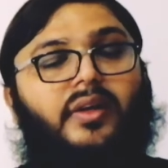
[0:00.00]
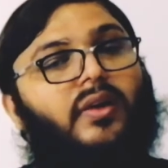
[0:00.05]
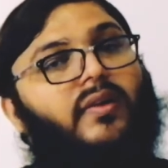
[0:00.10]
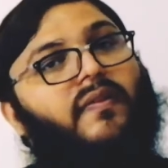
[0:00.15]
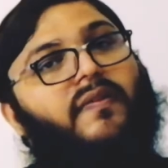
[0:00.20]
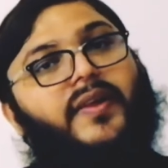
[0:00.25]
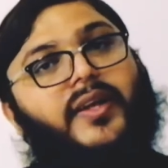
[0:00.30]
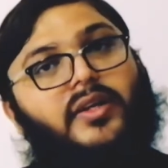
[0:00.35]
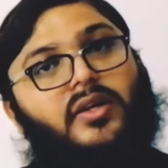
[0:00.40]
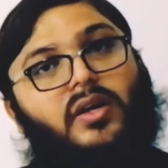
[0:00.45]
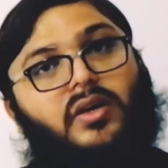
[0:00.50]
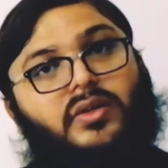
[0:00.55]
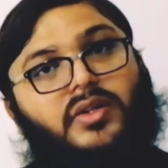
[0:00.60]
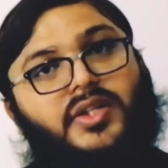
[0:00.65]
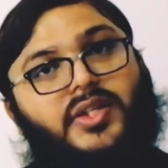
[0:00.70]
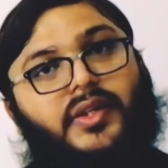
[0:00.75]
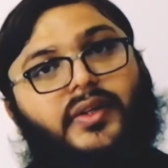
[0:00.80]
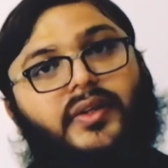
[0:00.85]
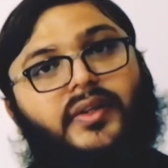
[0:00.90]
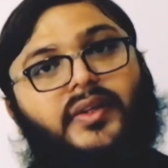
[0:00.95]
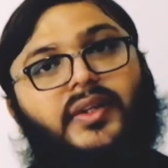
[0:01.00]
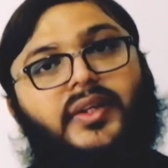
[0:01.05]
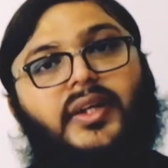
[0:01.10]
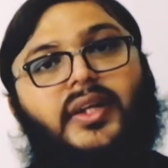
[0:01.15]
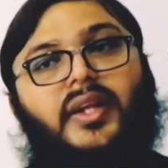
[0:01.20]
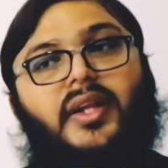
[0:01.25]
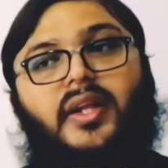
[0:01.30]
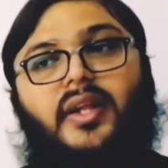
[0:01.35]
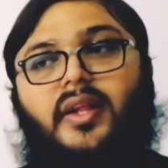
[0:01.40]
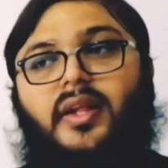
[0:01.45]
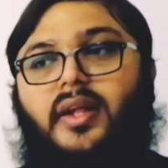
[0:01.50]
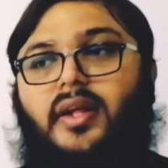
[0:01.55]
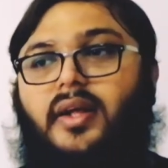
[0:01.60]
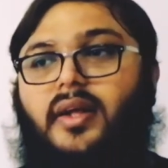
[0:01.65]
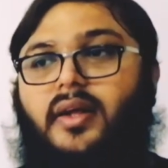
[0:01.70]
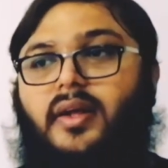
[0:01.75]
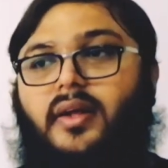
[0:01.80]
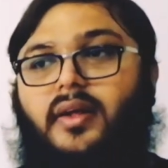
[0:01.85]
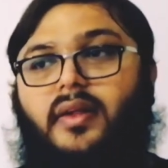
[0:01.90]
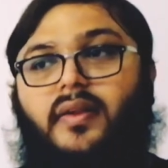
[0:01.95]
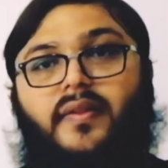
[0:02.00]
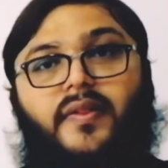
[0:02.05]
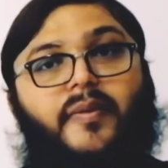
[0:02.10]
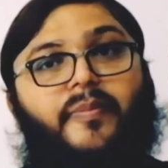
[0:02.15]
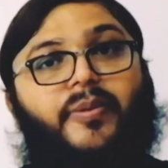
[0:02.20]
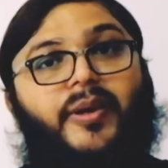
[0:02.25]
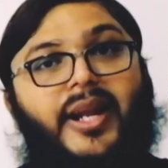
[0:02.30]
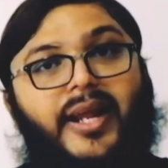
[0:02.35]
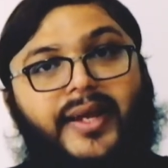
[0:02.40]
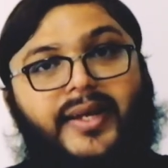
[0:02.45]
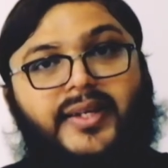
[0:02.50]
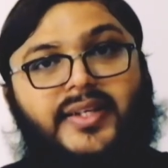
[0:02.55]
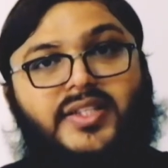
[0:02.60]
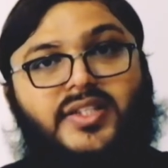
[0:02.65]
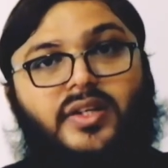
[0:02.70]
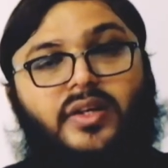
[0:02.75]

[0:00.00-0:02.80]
not the doctor. The place,